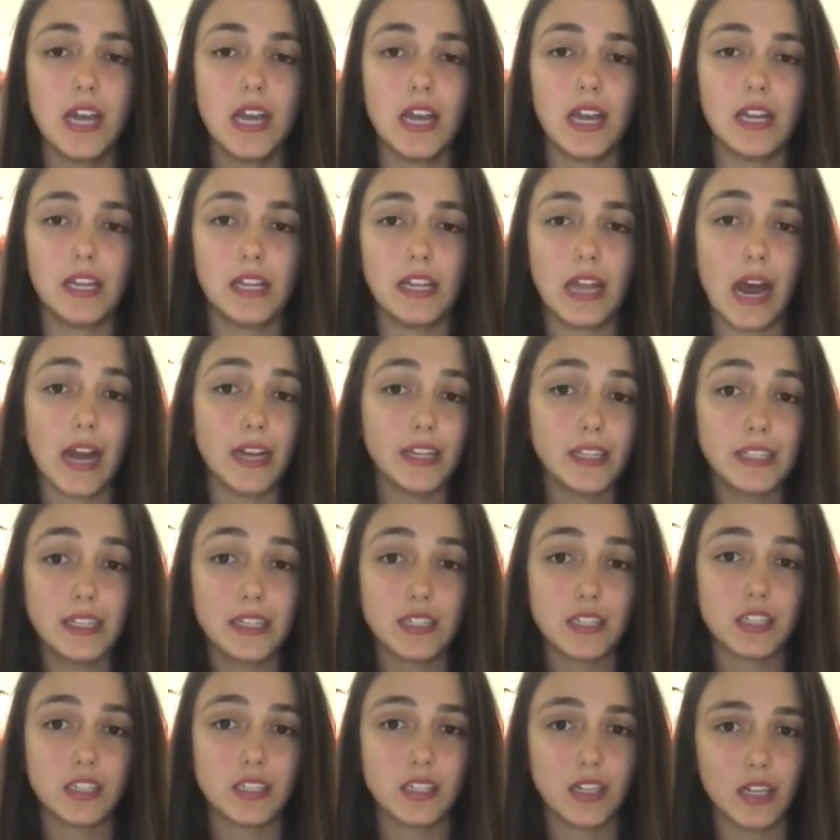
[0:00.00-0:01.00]
And I did a
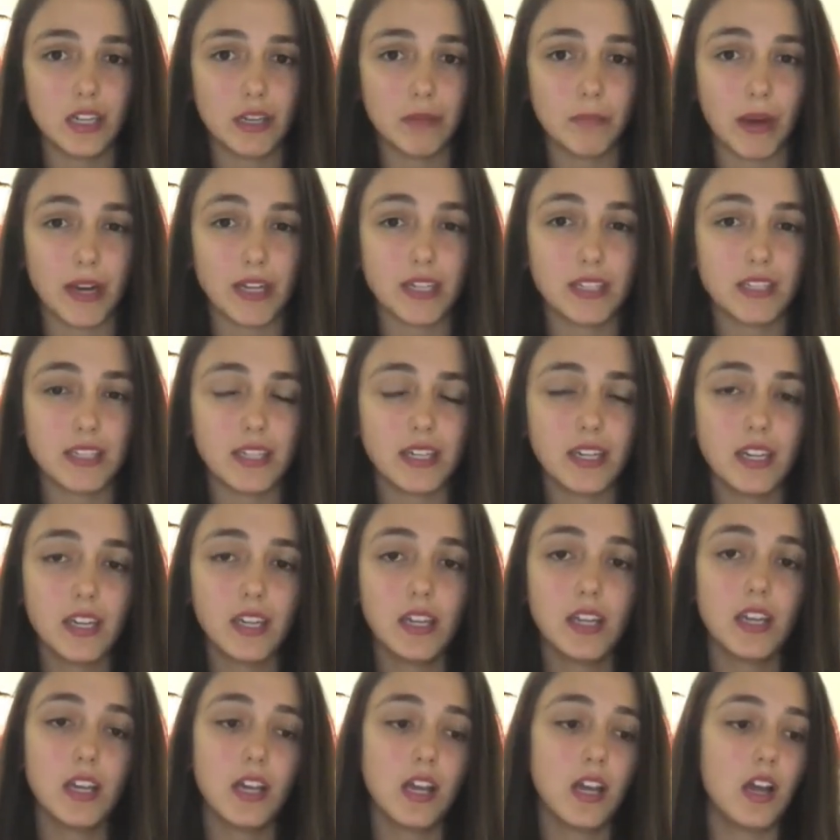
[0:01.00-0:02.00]
study in my
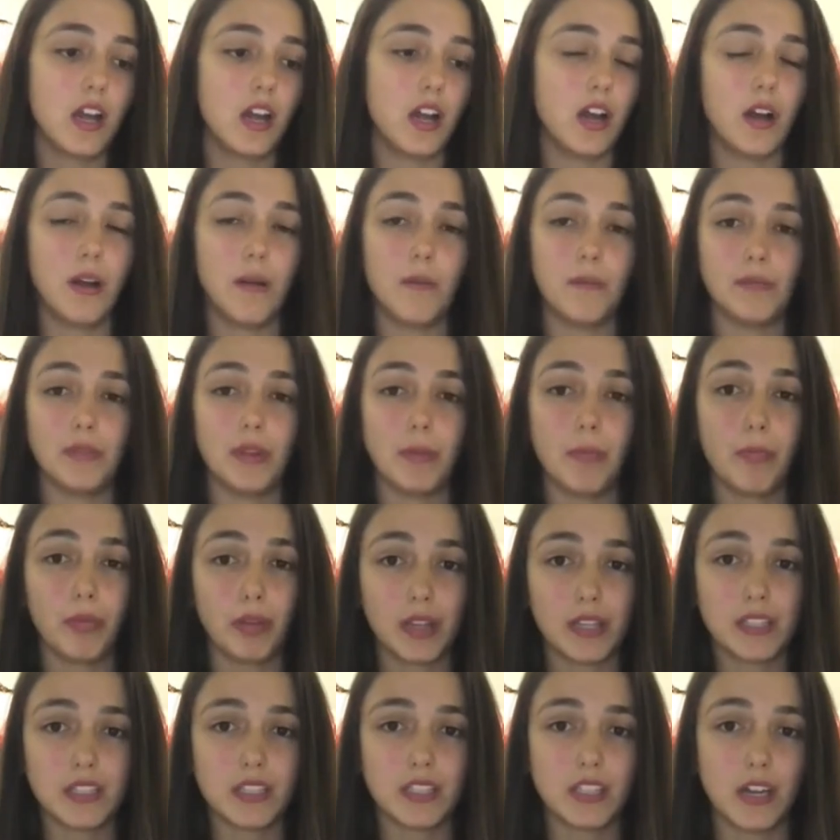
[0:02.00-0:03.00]
city, the
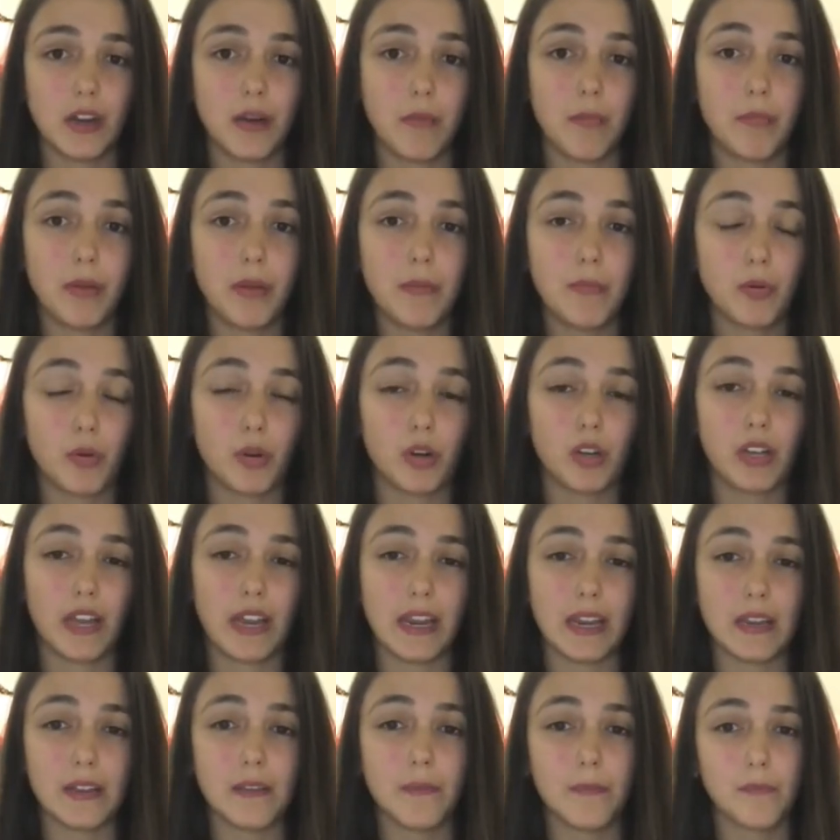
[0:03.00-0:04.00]
places that people are
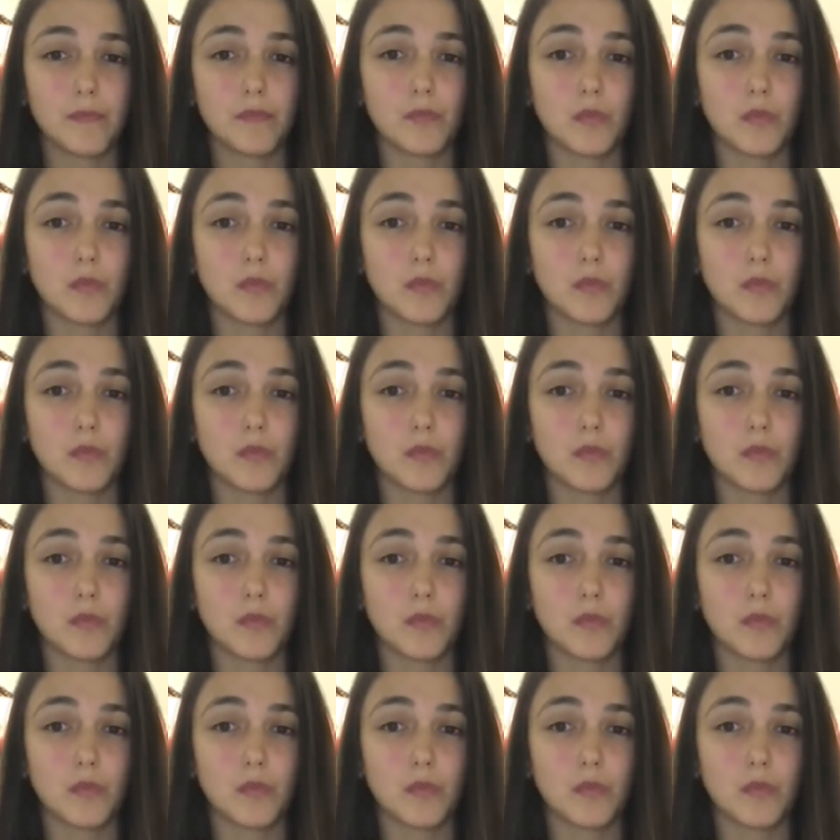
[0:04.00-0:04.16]
like